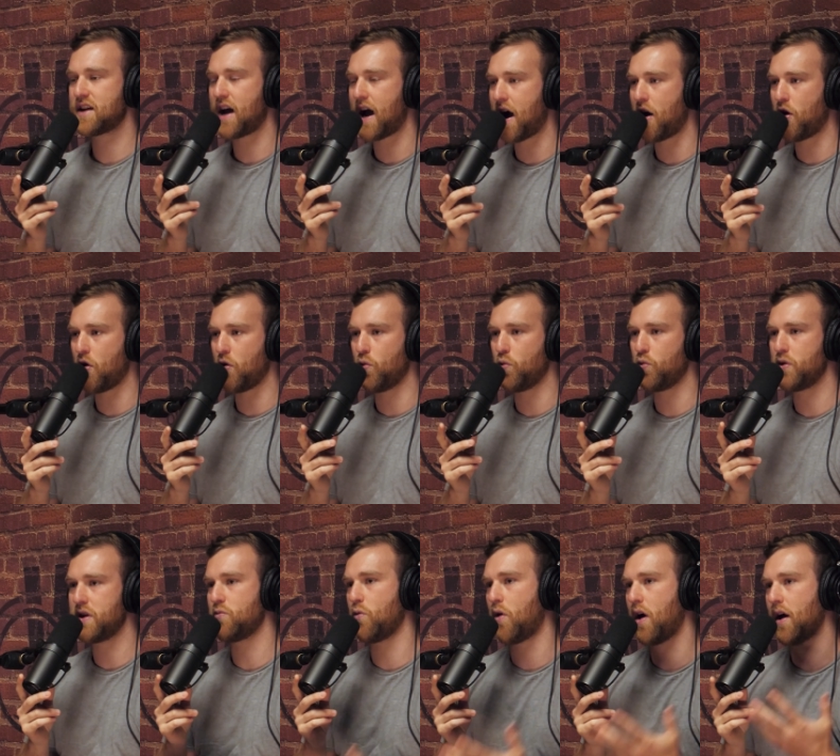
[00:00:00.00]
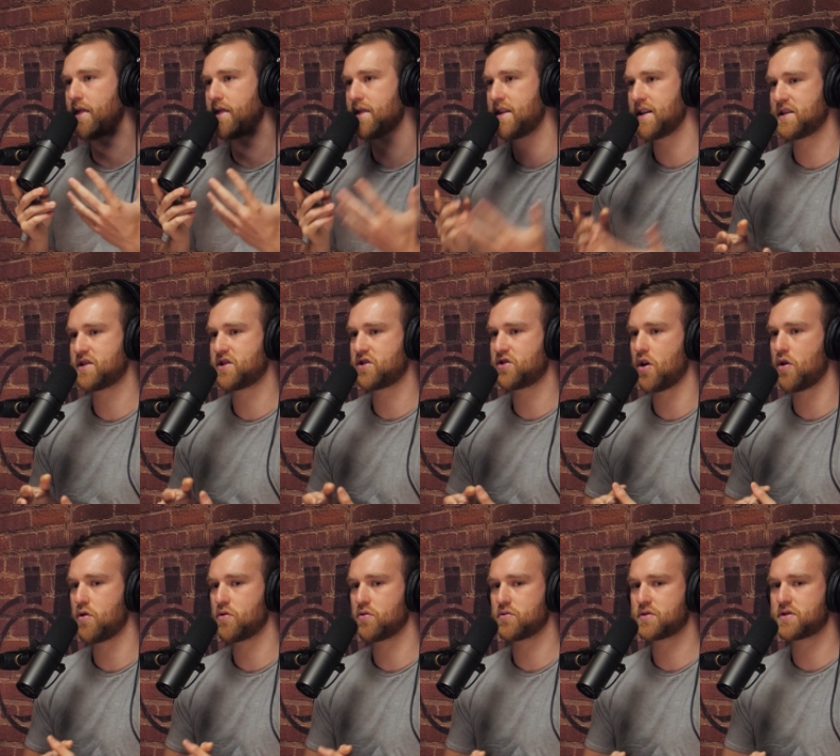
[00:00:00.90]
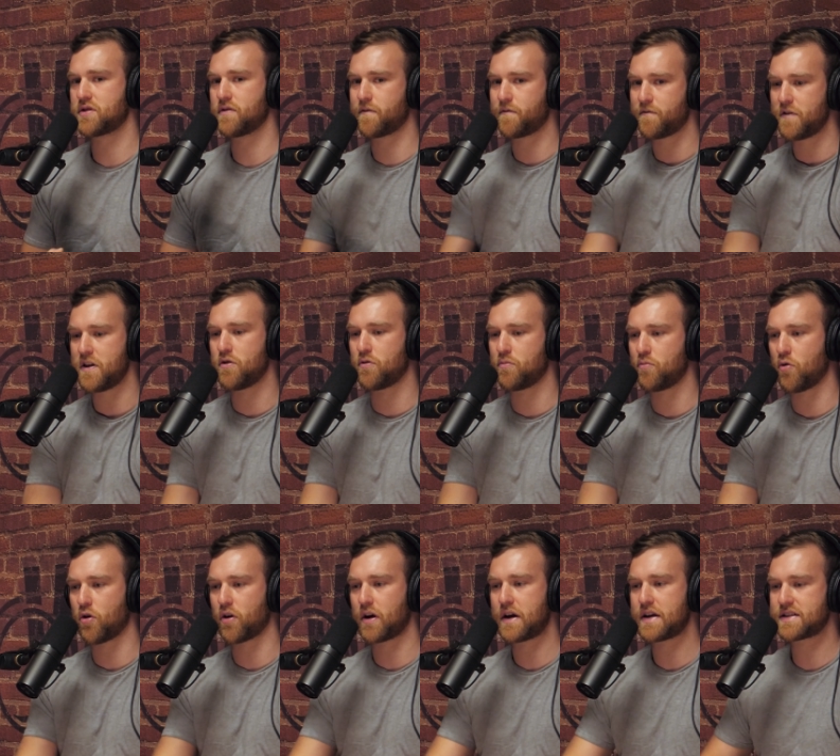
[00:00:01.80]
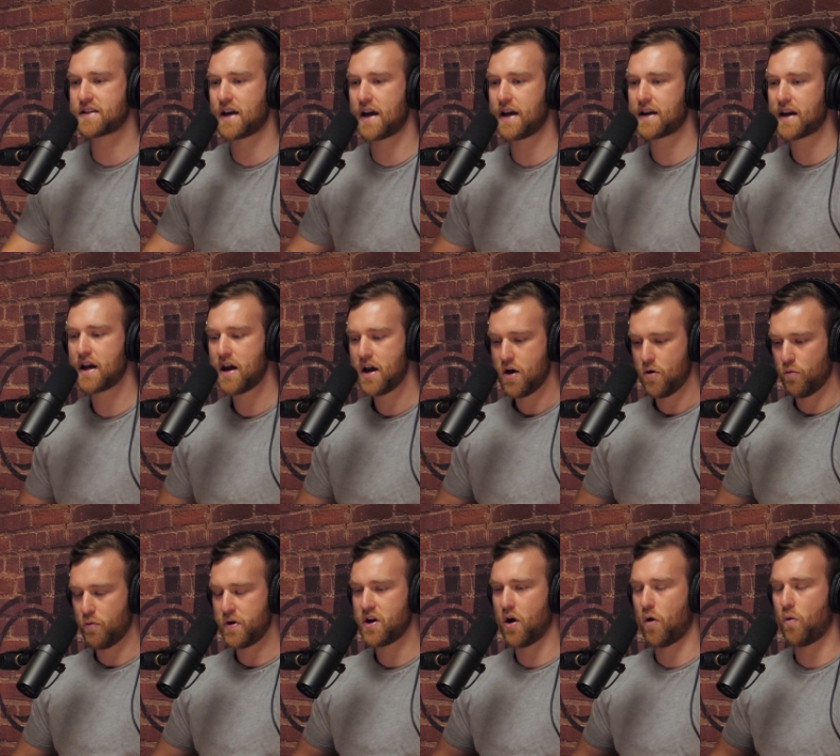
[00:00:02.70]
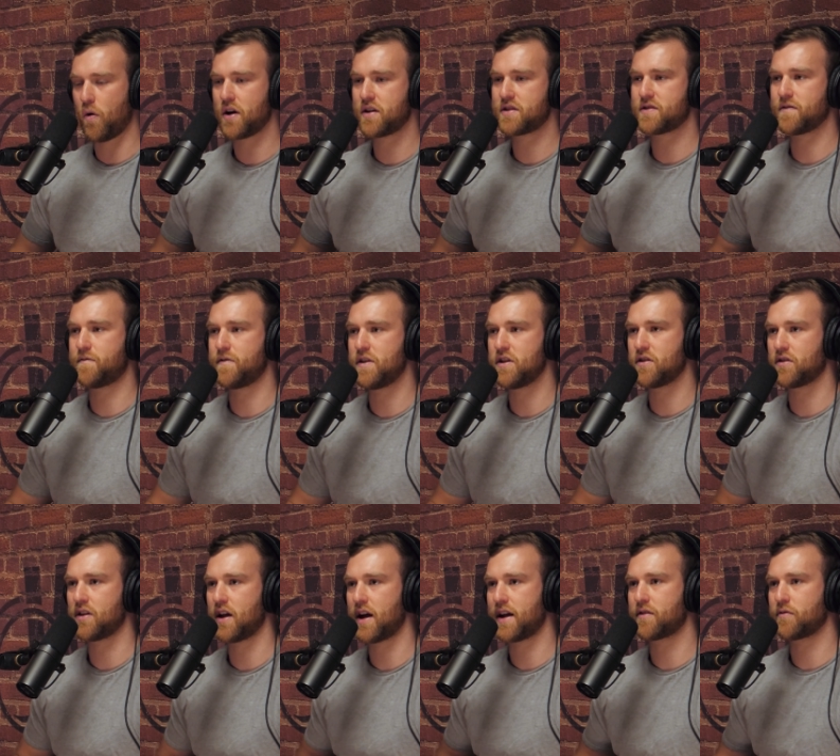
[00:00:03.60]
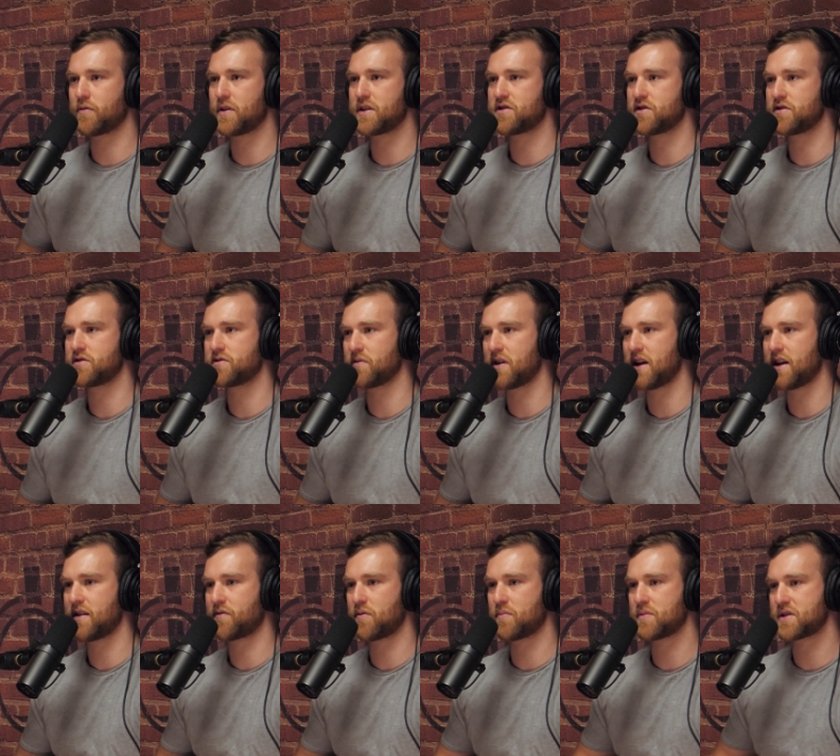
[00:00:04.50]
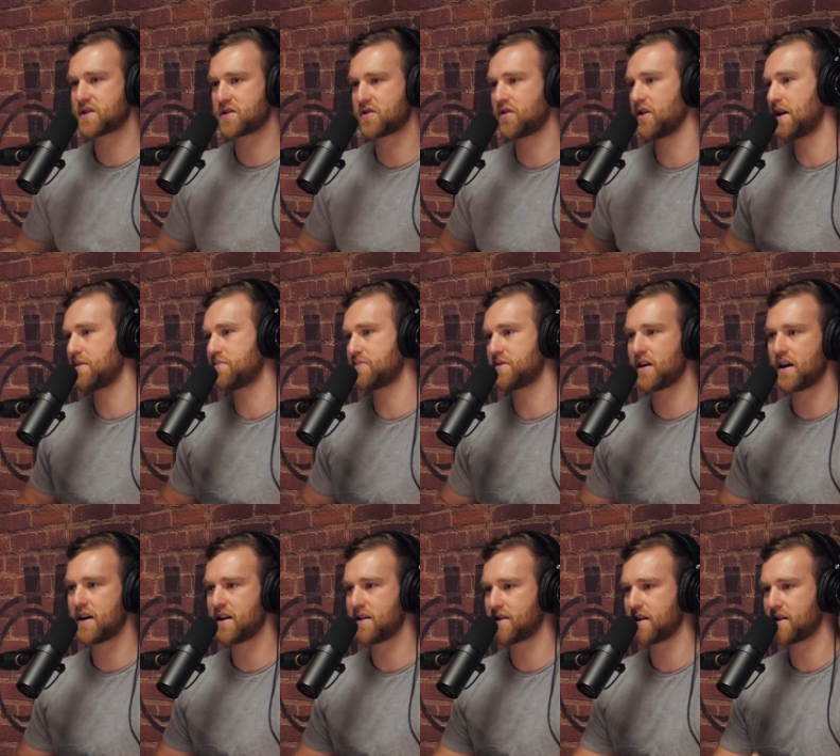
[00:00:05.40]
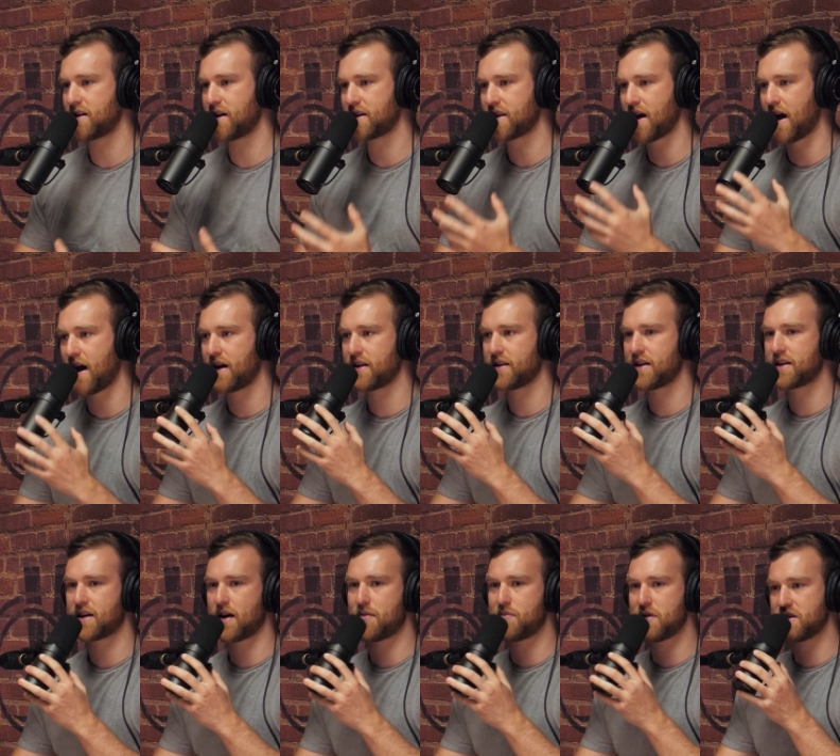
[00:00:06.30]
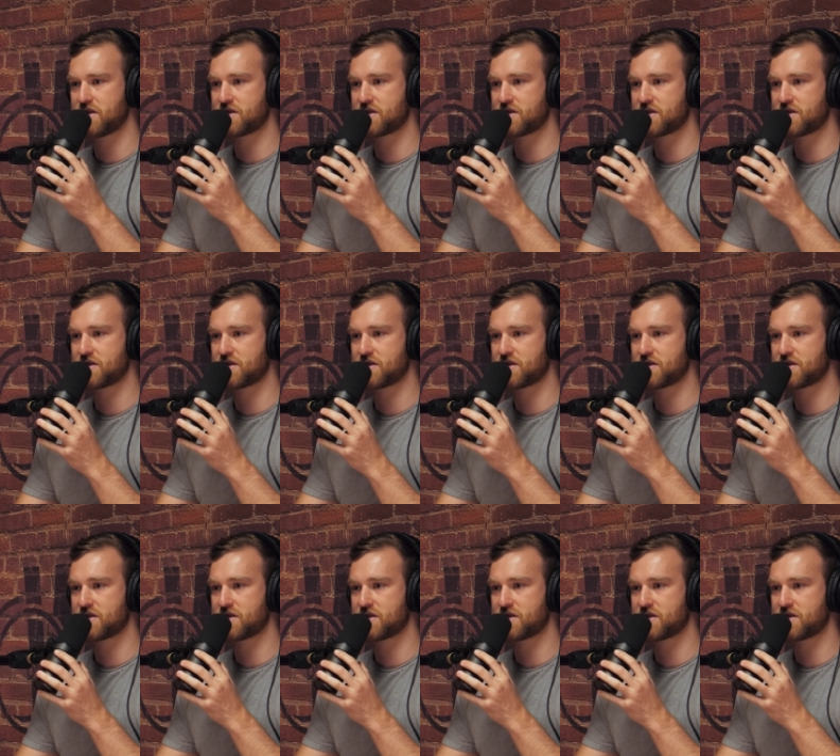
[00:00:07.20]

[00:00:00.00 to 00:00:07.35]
how we want this show to feel more, is like, we don't want it to feel like Richard's reading from a script or anything like that. Like, I mean,